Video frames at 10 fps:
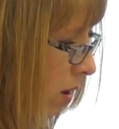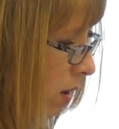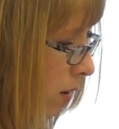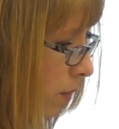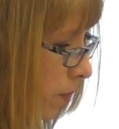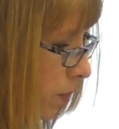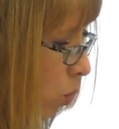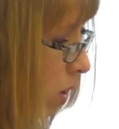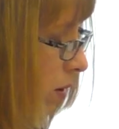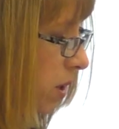
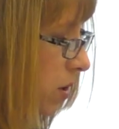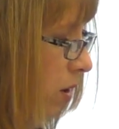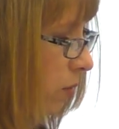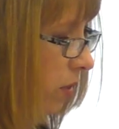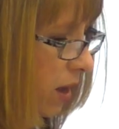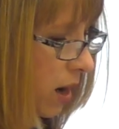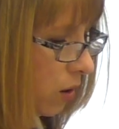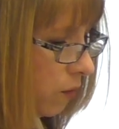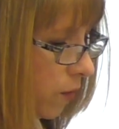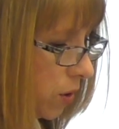um, well, let me start with
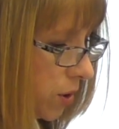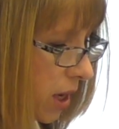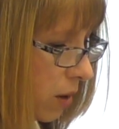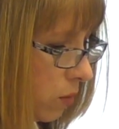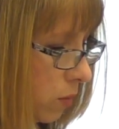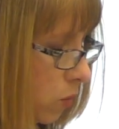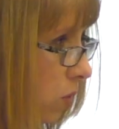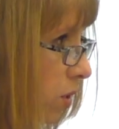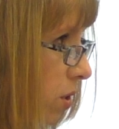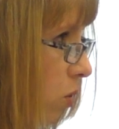Thacker first. That
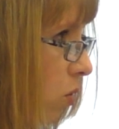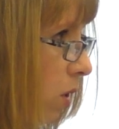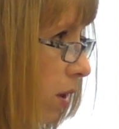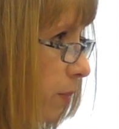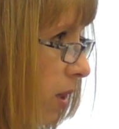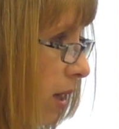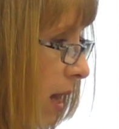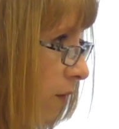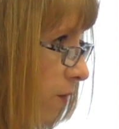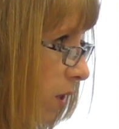one was scored but
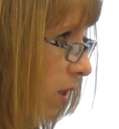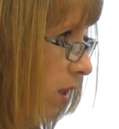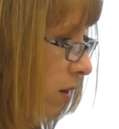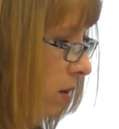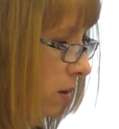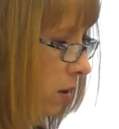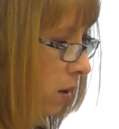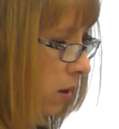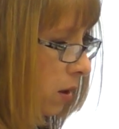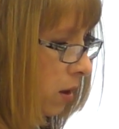not funded.
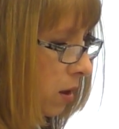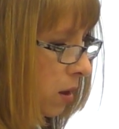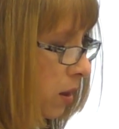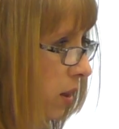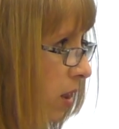Uh, I